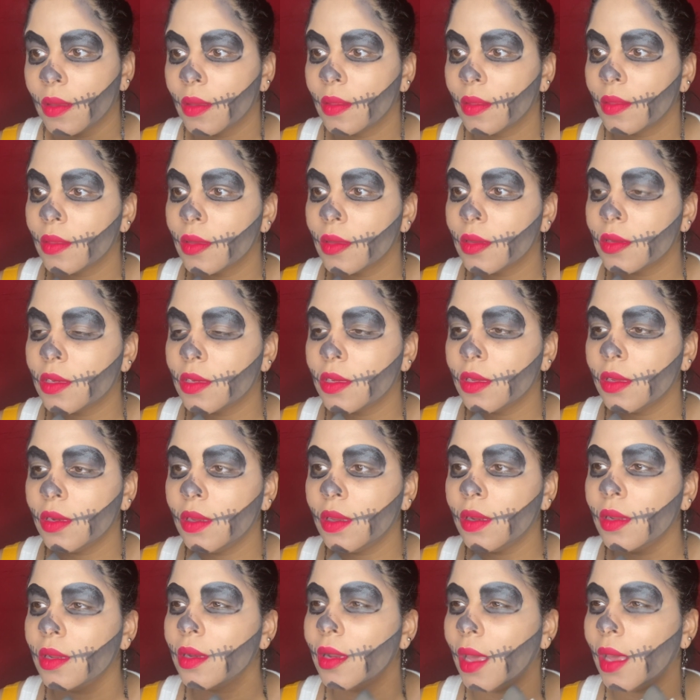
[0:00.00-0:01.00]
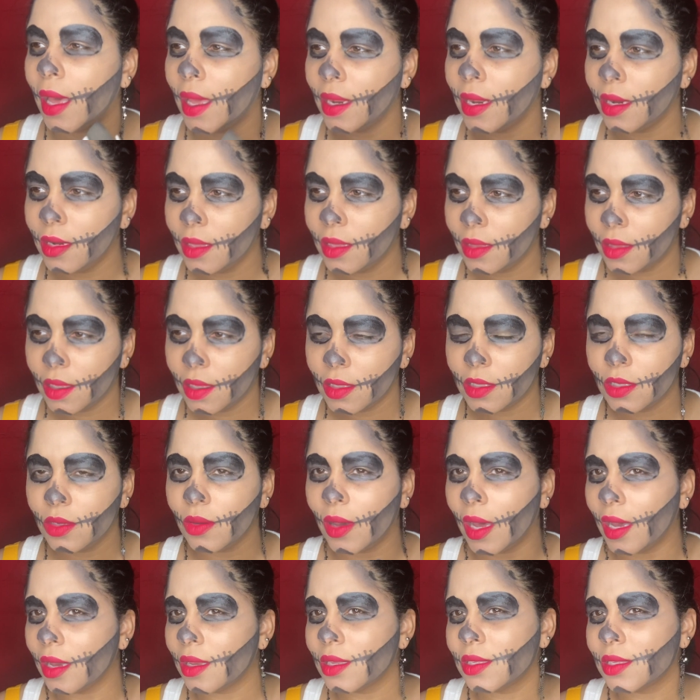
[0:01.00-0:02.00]
The chin, I didn't add anything to,
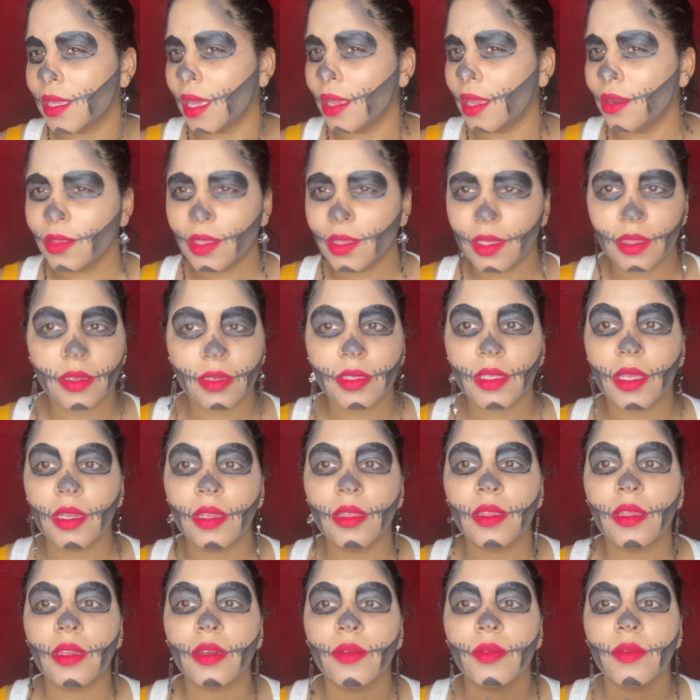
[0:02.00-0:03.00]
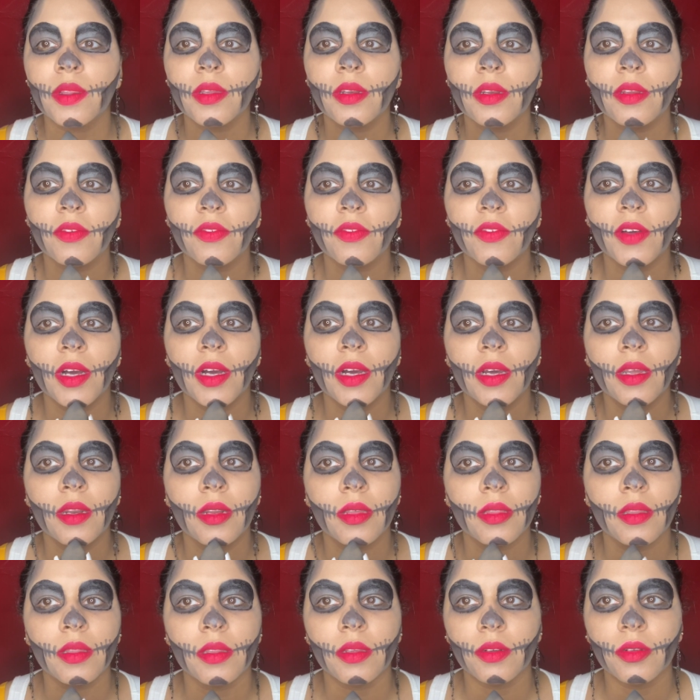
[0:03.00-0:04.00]
because I don't think there's anything to really define
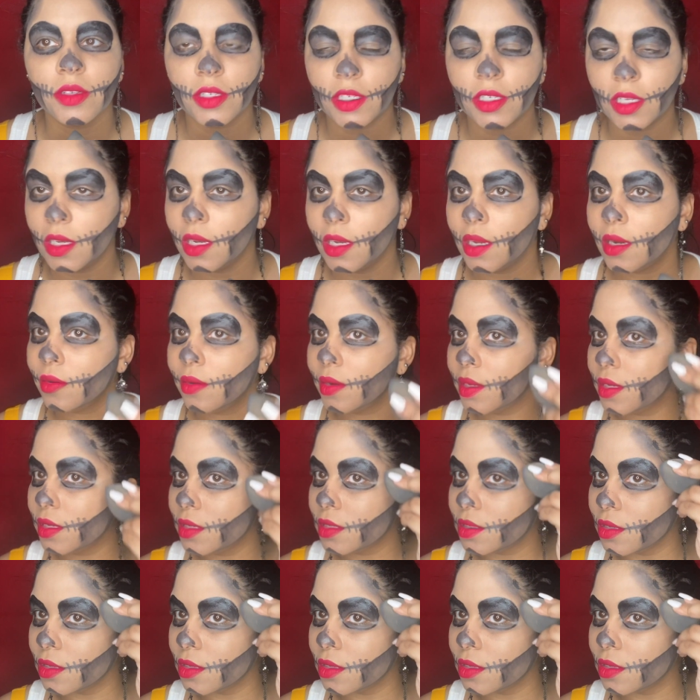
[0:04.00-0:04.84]
on the little chin area, so